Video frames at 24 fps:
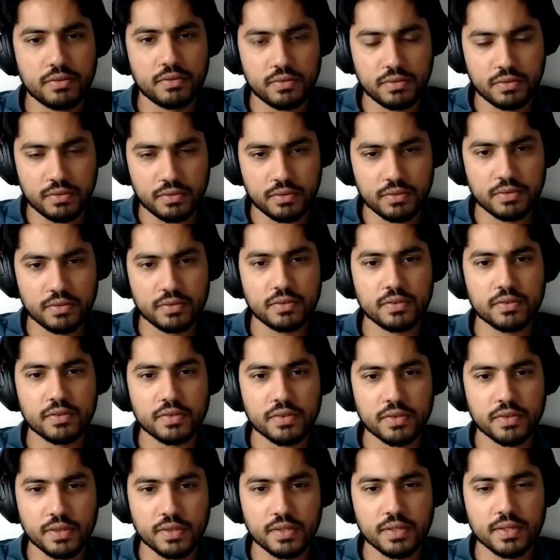
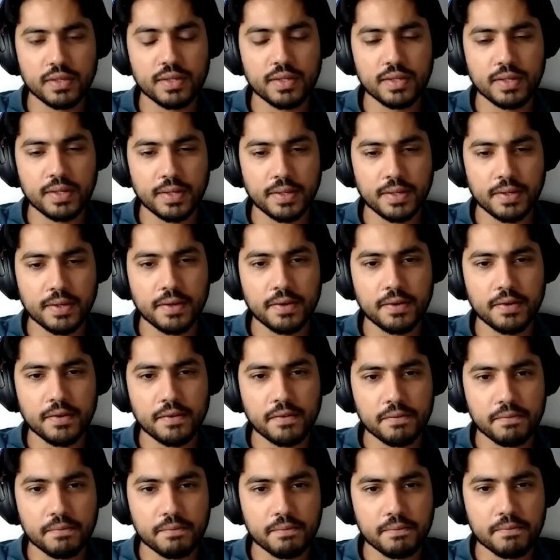
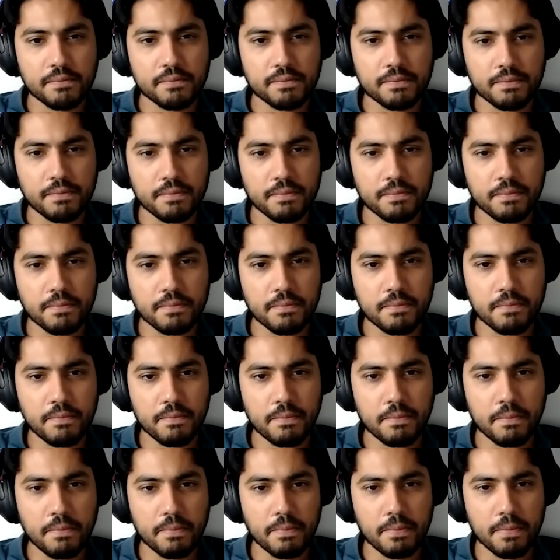
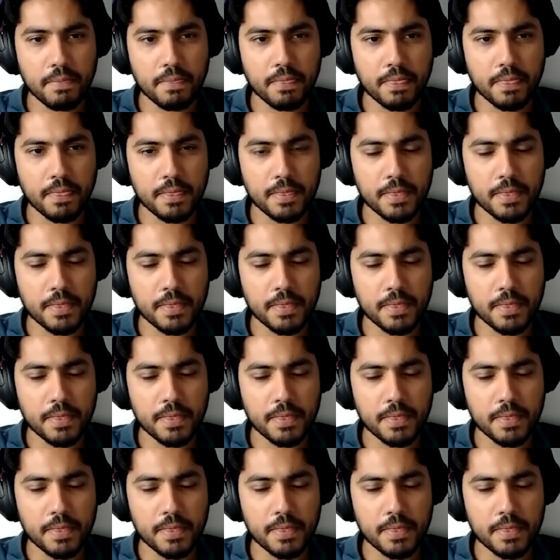This person isn't speaking.